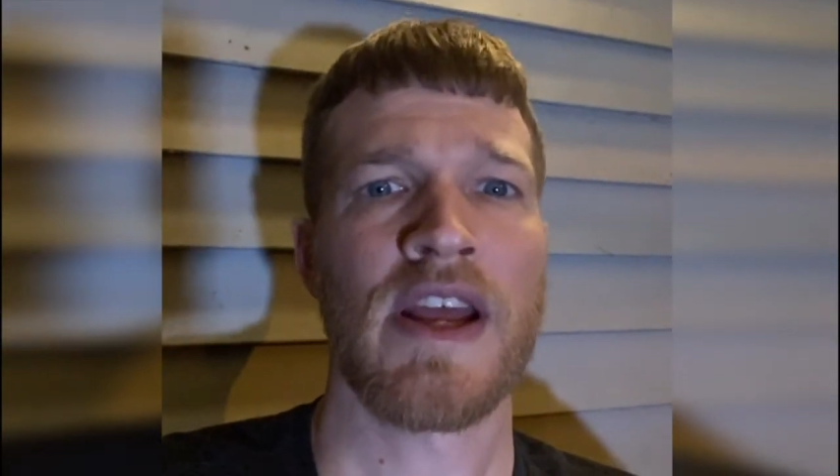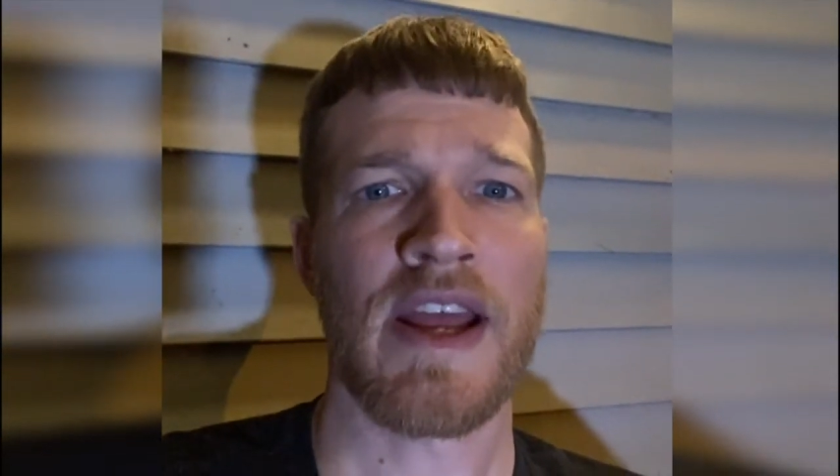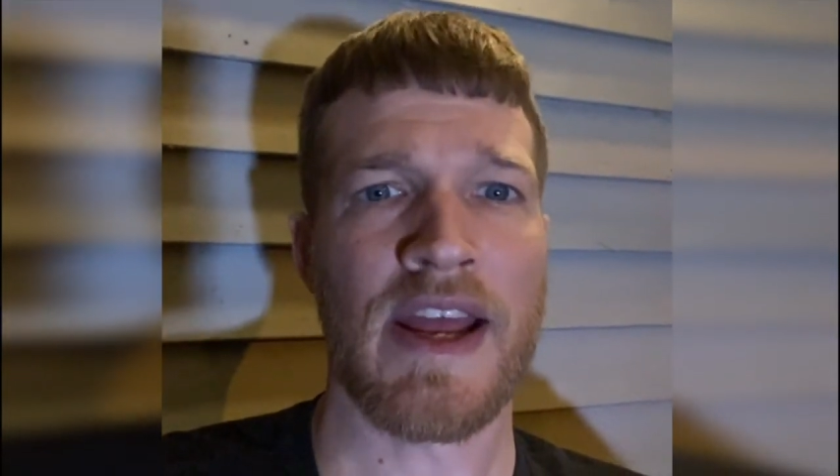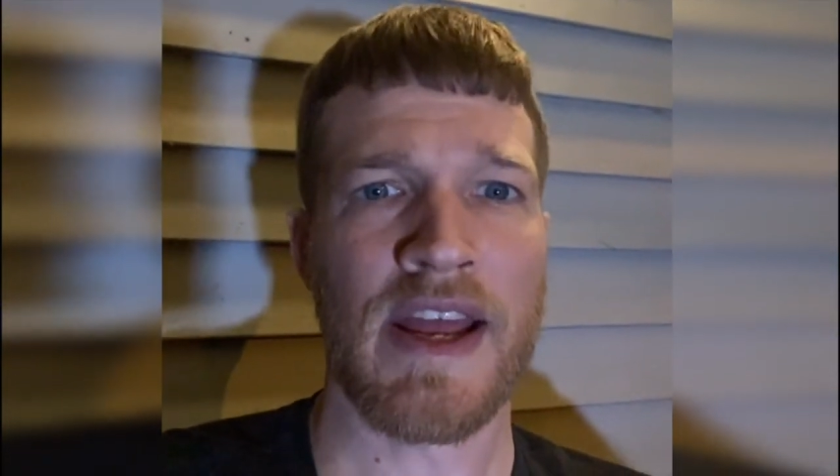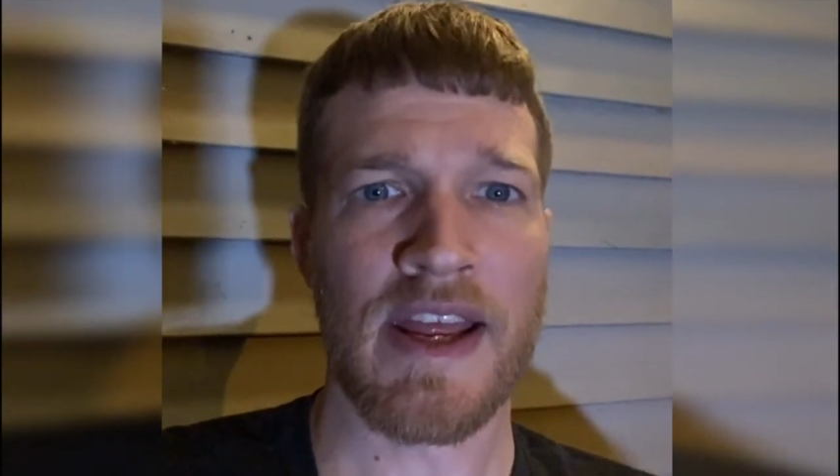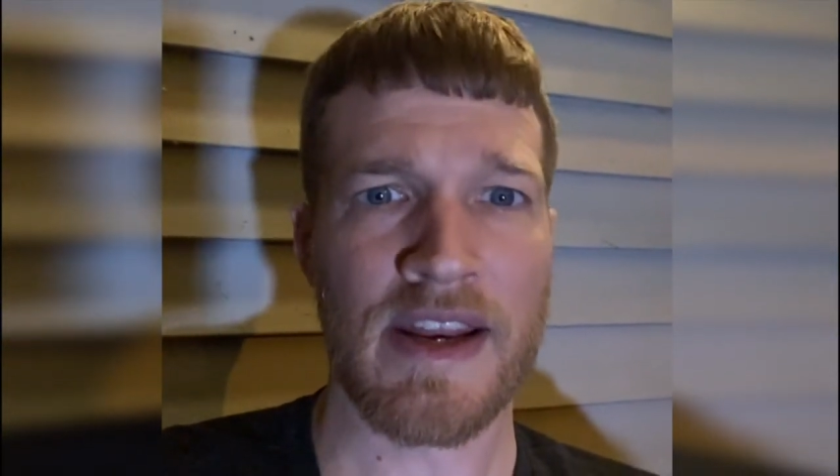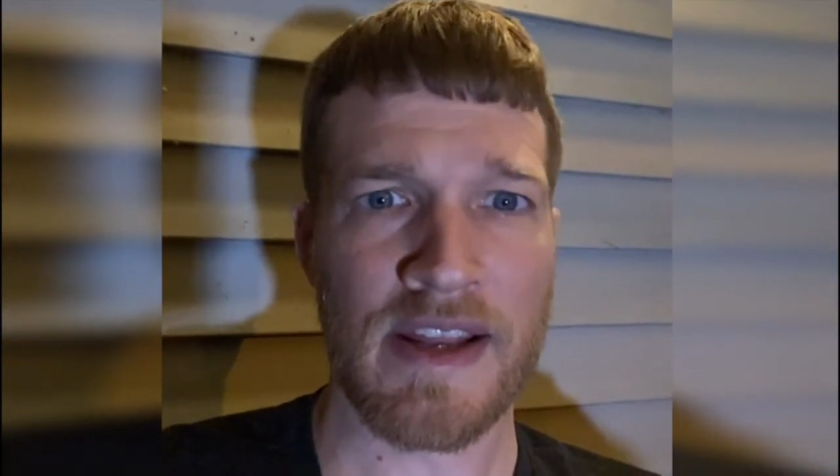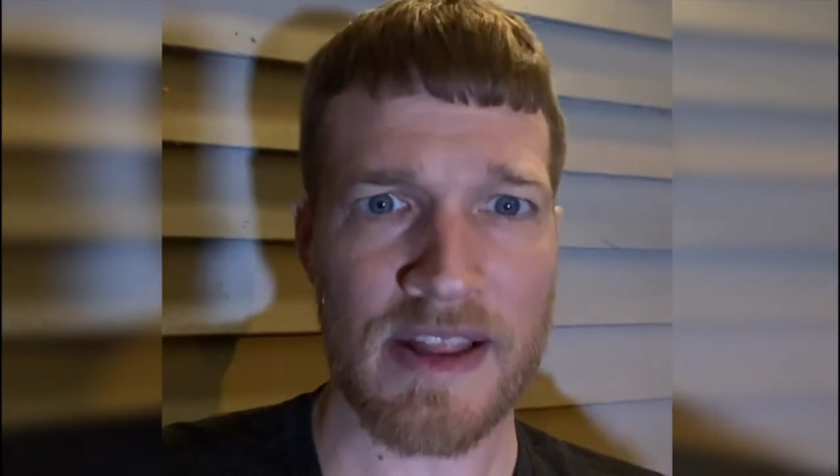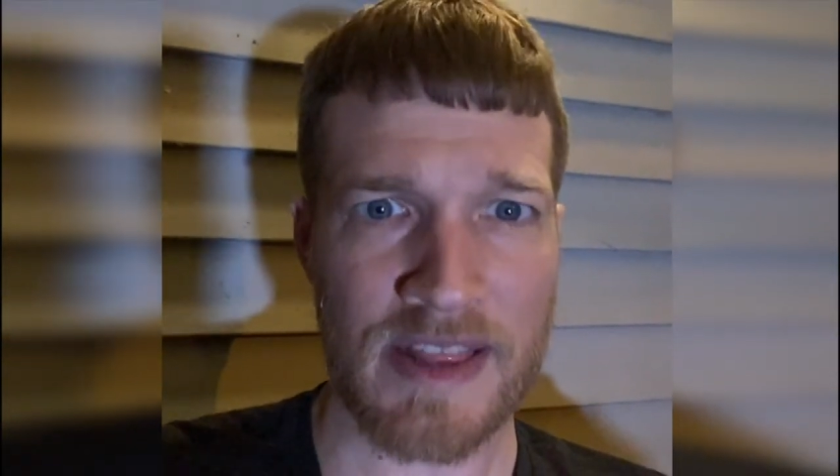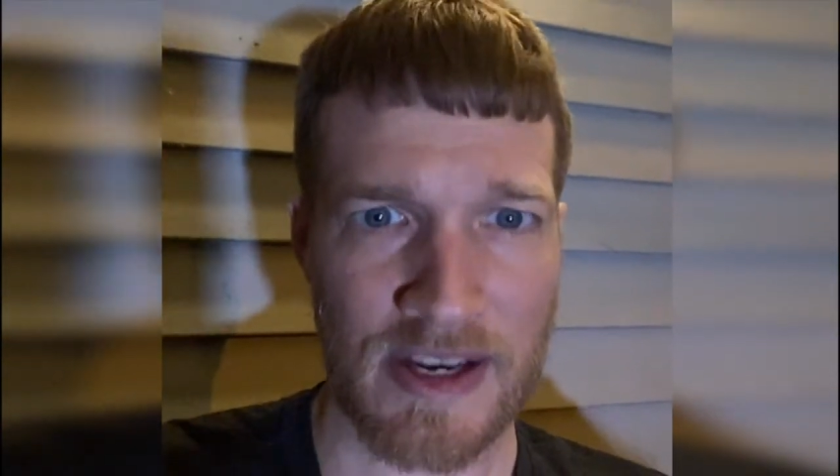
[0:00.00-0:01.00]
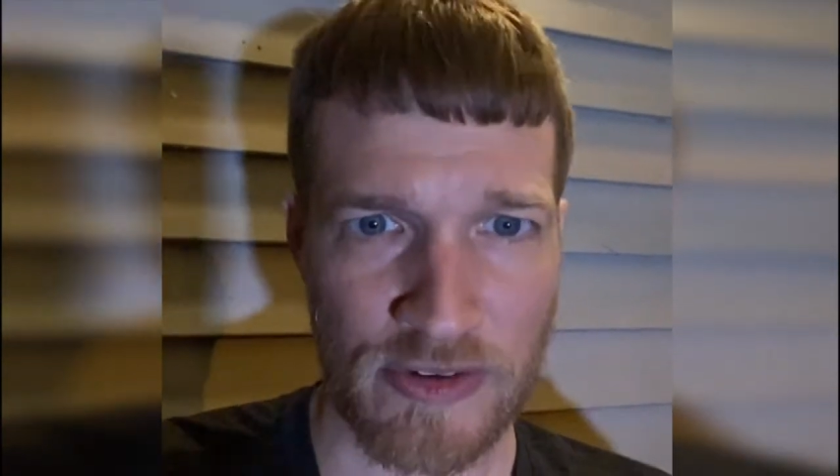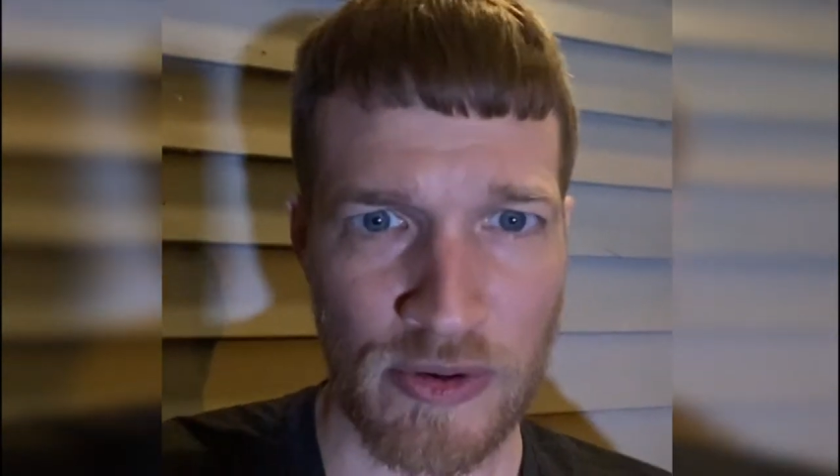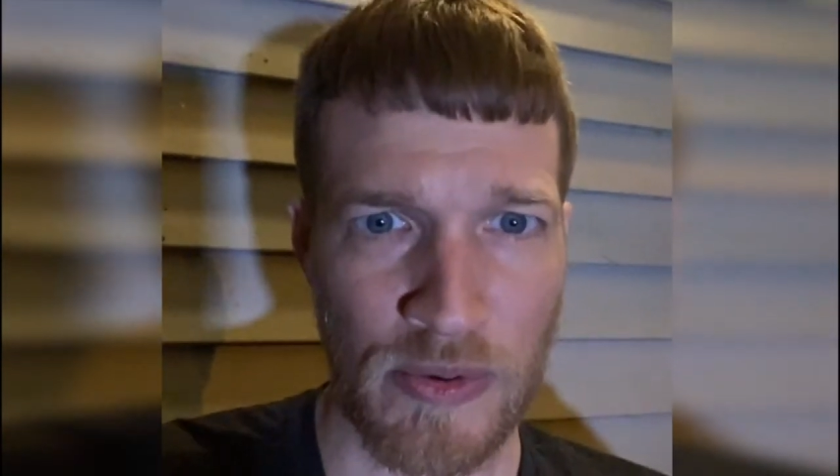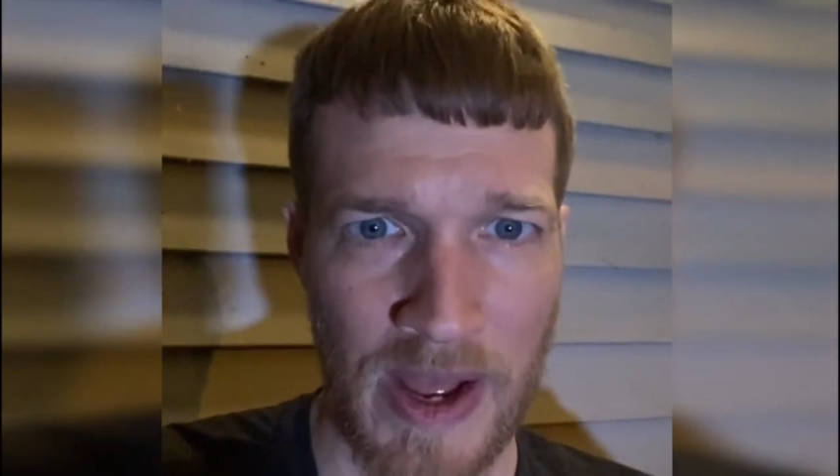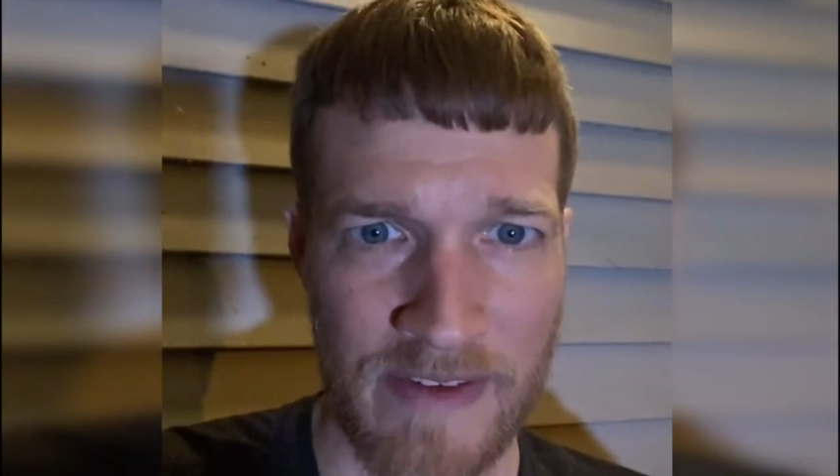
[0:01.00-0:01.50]
and that
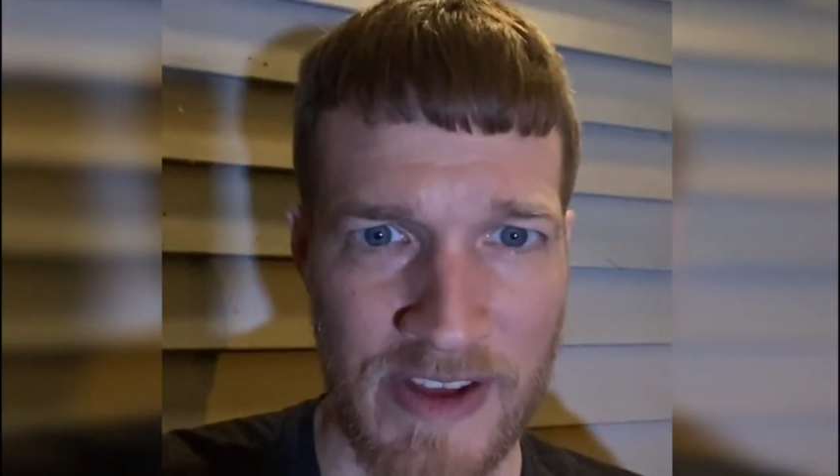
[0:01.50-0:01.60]
do have